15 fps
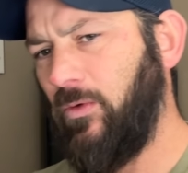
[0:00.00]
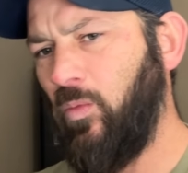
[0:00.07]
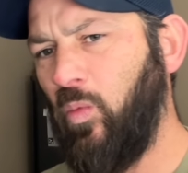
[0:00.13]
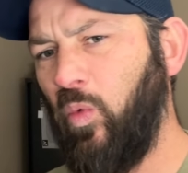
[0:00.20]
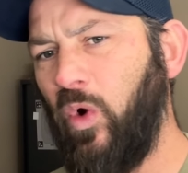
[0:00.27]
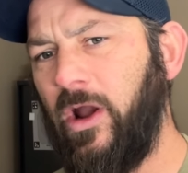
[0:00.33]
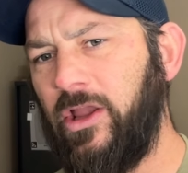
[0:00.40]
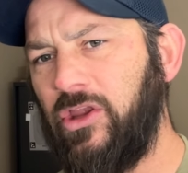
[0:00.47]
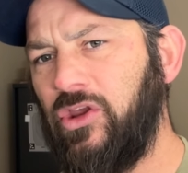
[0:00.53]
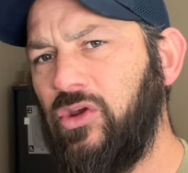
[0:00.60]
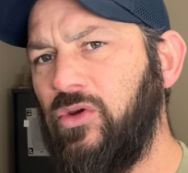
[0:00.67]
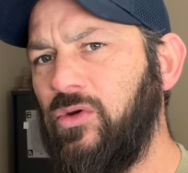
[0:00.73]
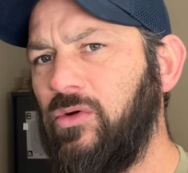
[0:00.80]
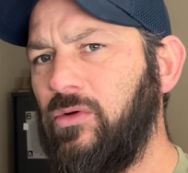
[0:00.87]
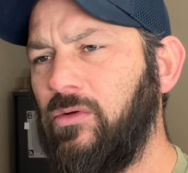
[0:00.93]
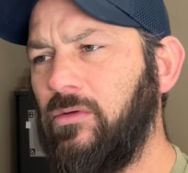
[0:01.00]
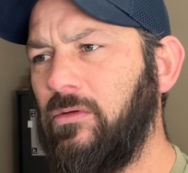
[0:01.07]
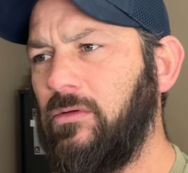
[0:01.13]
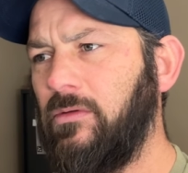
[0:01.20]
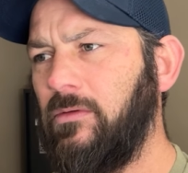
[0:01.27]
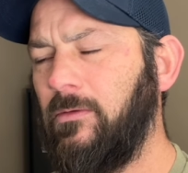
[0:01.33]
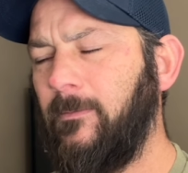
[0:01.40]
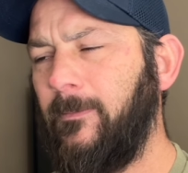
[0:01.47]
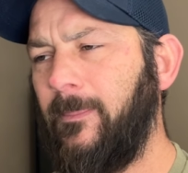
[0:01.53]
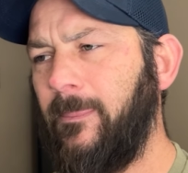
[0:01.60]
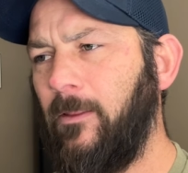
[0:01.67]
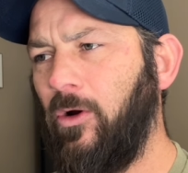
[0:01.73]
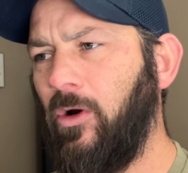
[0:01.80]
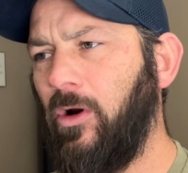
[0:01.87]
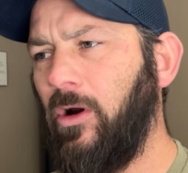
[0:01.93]
what you
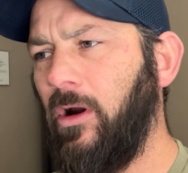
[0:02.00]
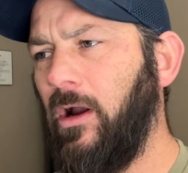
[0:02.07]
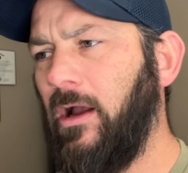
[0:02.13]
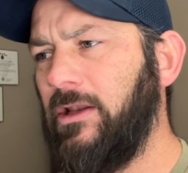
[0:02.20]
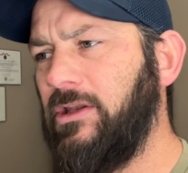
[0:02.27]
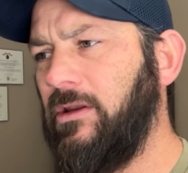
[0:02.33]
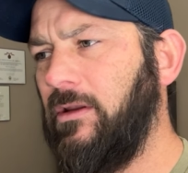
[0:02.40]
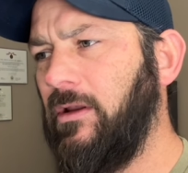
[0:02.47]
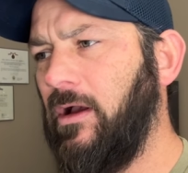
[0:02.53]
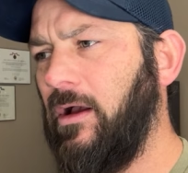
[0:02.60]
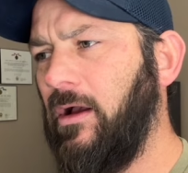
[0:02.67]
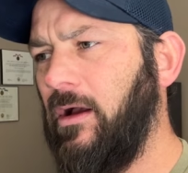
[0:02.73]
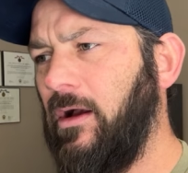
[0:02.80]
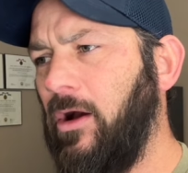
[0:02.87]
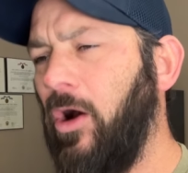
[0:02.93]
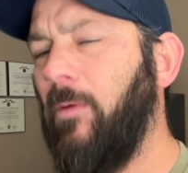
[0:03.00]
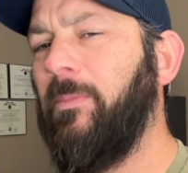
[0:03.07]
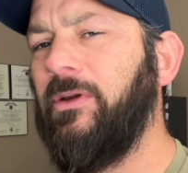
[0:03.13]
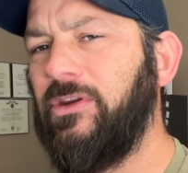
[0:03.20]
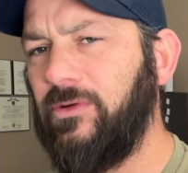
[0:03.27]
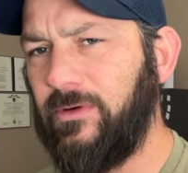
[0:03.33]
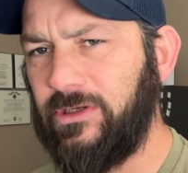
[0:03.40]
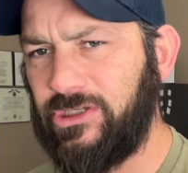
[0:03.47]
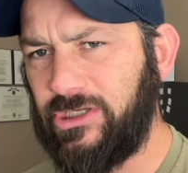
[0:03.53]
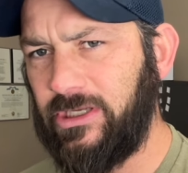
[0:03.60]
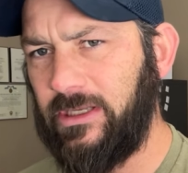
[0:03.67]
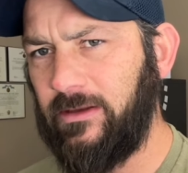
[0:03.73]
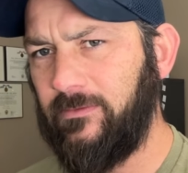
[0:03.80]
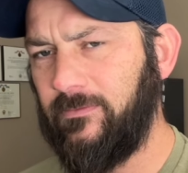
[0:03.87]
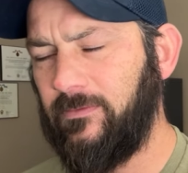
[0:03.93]
are hoping to
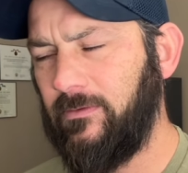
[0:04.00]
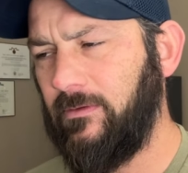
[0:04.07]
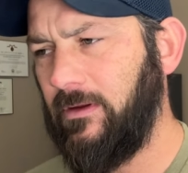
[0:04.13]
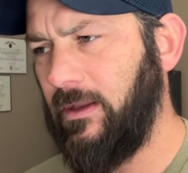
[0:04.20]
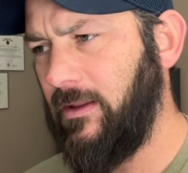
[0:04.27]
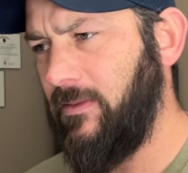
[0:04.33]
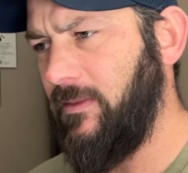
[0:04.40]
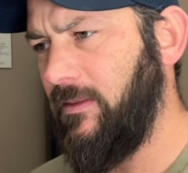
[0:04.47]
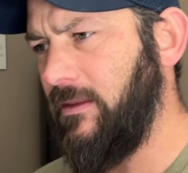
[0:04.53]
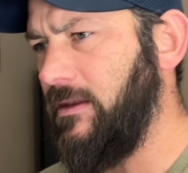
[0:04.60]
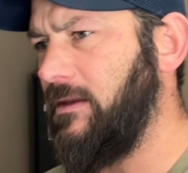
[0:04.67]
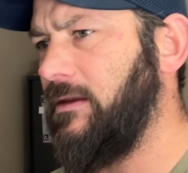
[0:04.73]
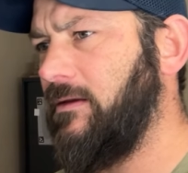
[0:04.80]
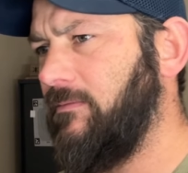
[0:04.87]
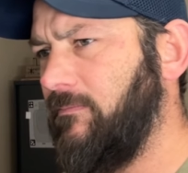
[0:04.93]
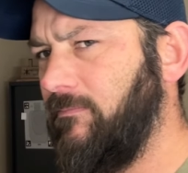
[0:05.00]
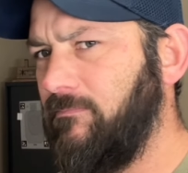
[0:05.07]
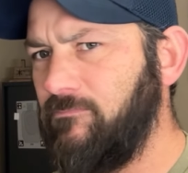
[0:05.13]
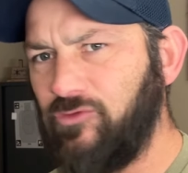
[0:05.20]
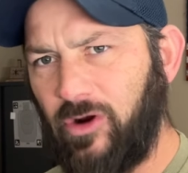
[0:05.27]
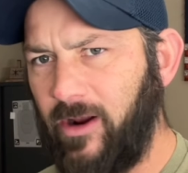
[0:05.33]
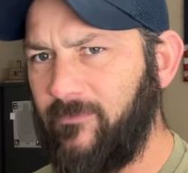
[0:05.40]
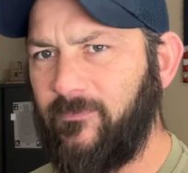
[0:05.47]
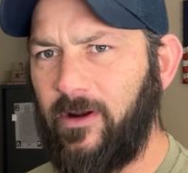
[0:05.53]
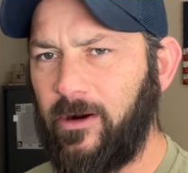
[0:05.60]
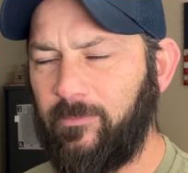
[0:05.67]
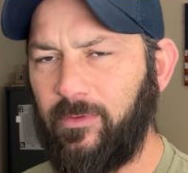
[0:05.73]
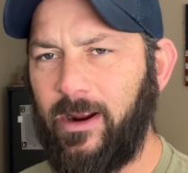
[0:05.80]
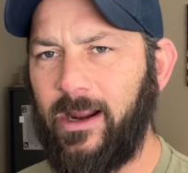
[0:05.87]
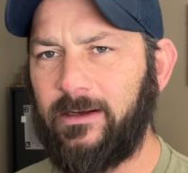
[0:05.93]
achieve in the dry
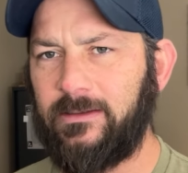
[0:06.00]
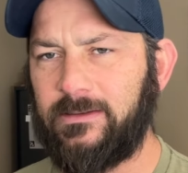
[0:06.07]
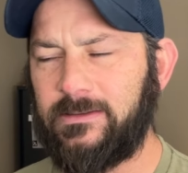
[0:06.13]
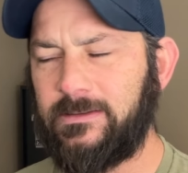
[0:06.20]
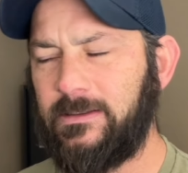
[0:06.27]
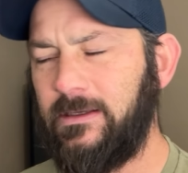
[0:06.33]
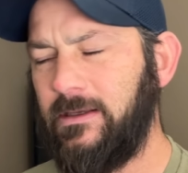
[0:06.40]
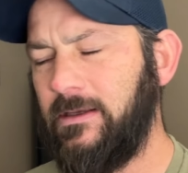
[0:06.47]
fire practice.